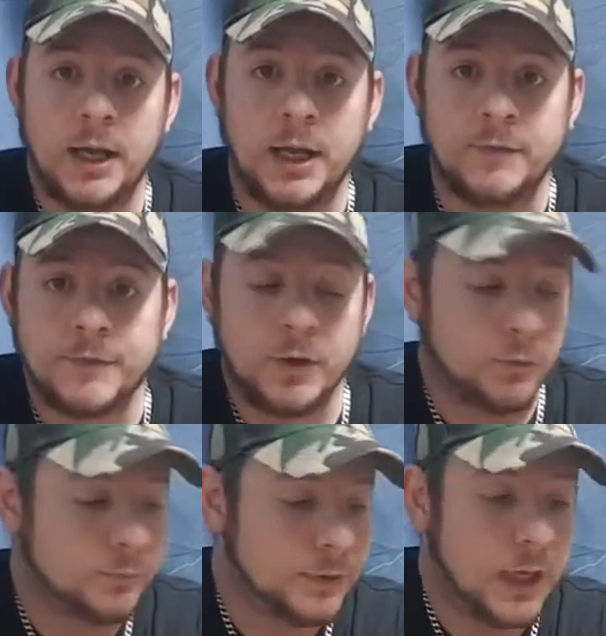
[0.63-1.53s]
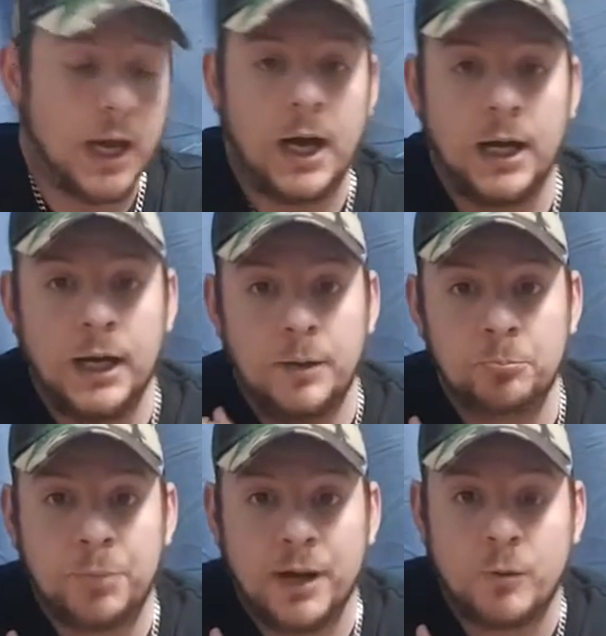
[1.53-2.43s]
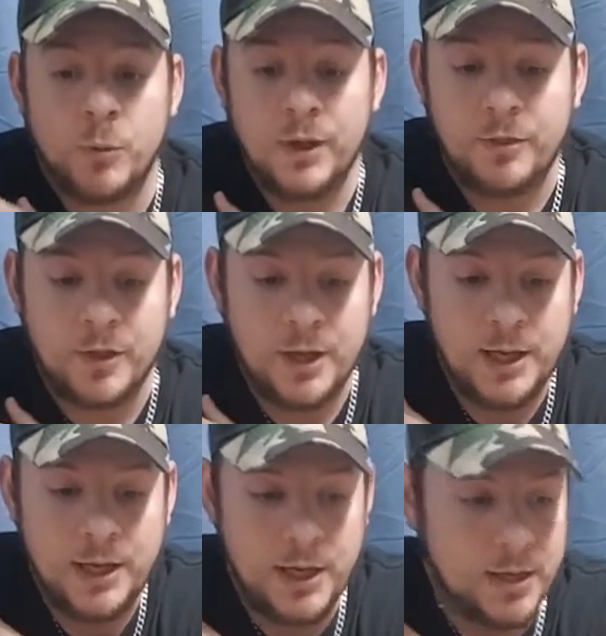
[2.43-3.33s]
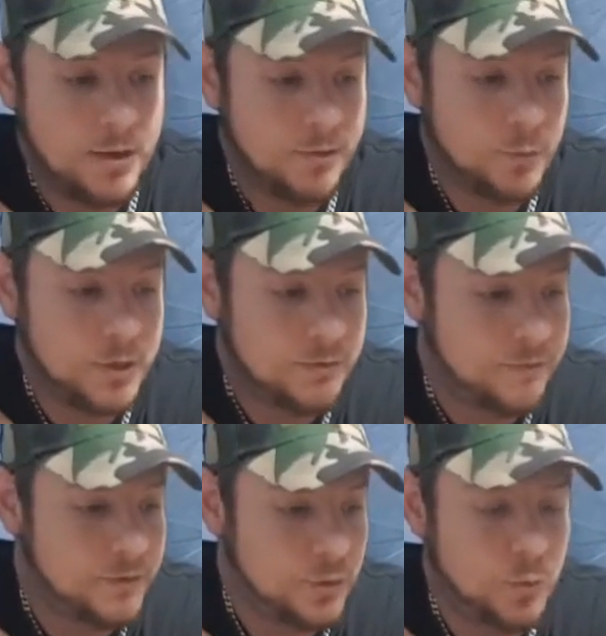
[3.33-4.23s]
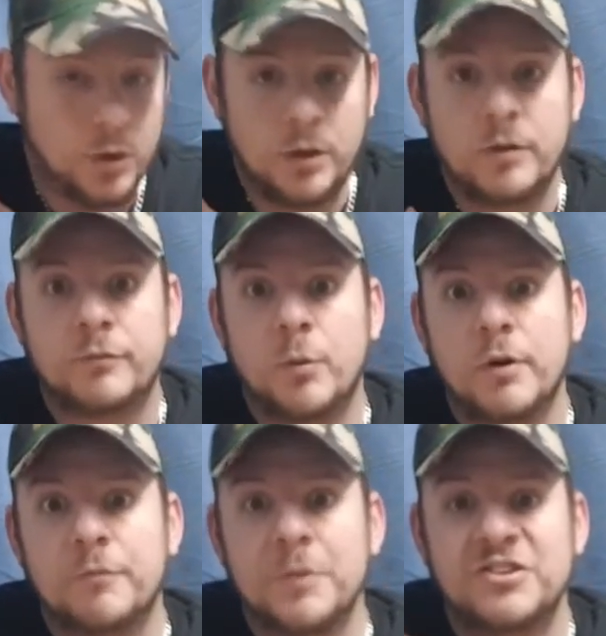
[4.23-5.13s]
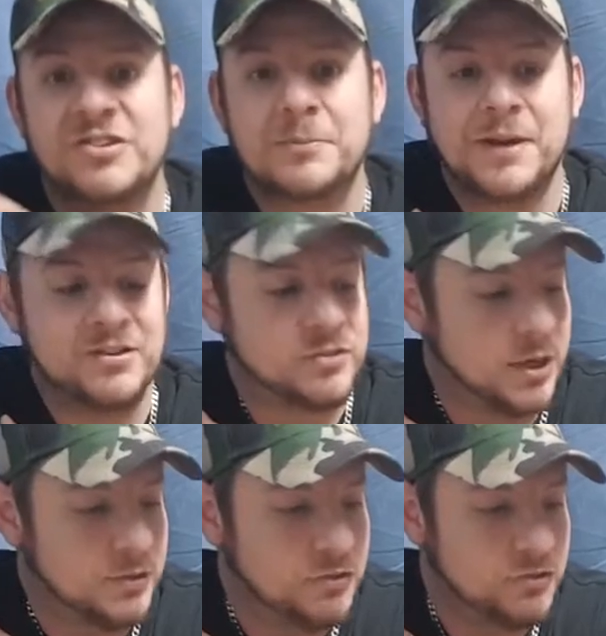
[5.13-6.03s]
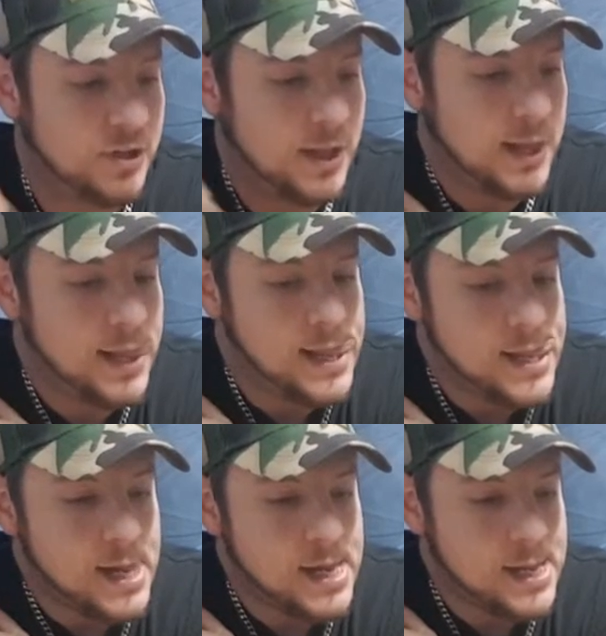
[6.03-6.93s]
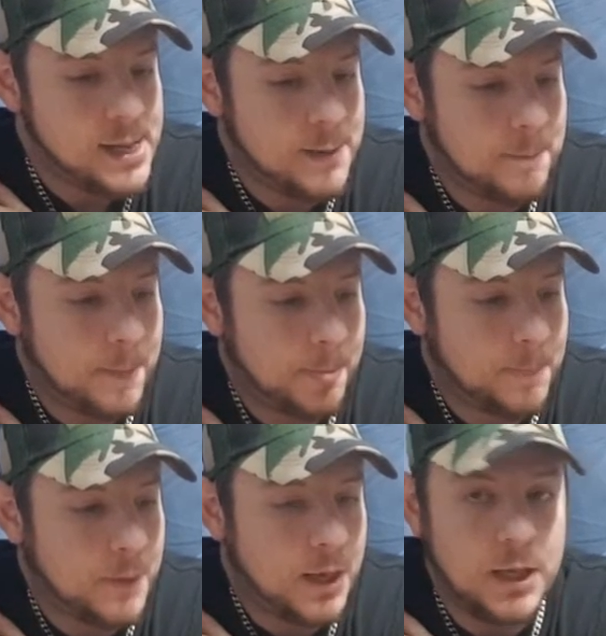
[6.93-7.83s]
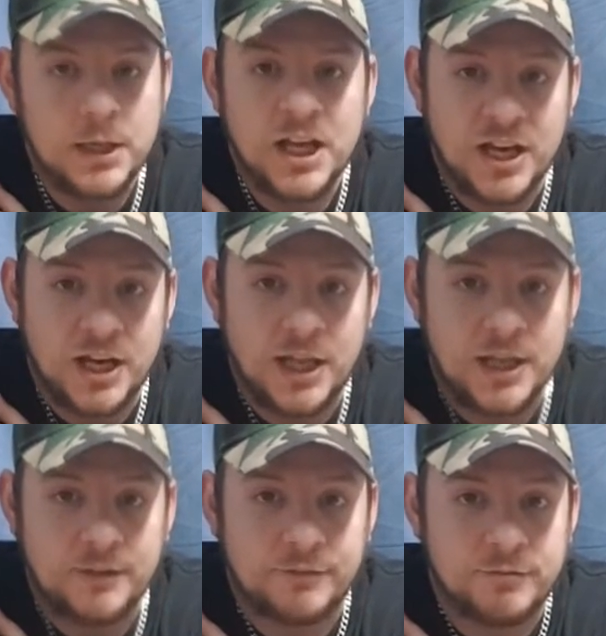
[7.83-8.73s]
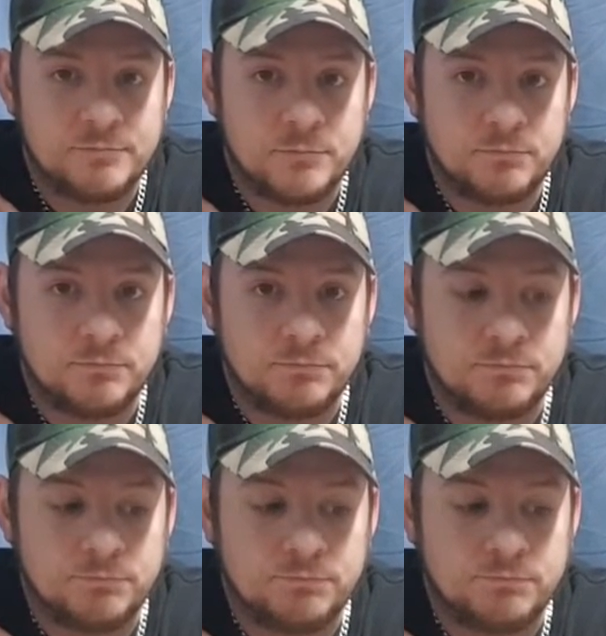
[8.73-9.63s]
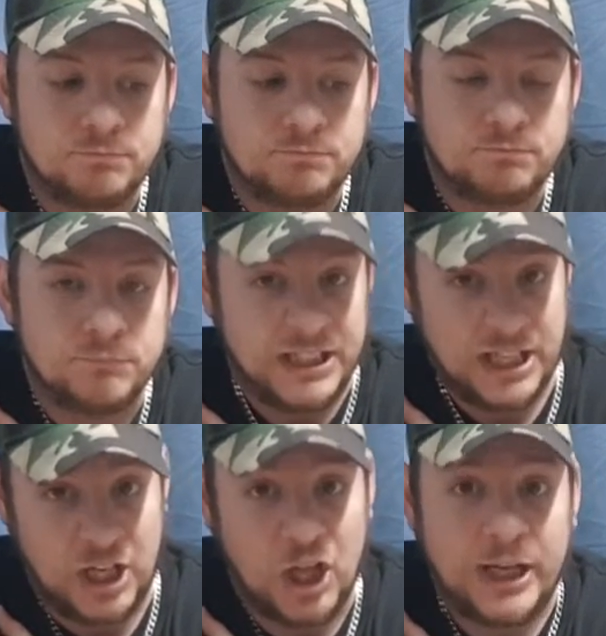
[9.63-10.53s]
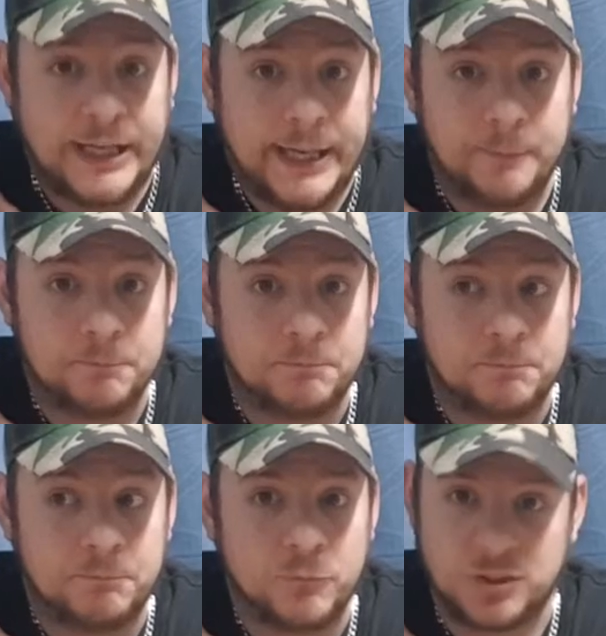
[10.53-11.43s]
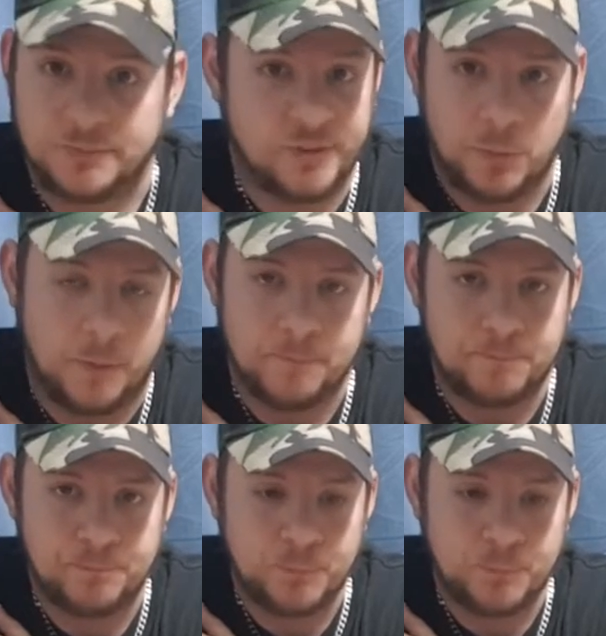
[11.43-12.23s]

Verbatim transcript: Evening all. Um, back with a, another wee review of one of my teammates' guns. Um, you're going to laugh, but you're going to like it. Some of you won't.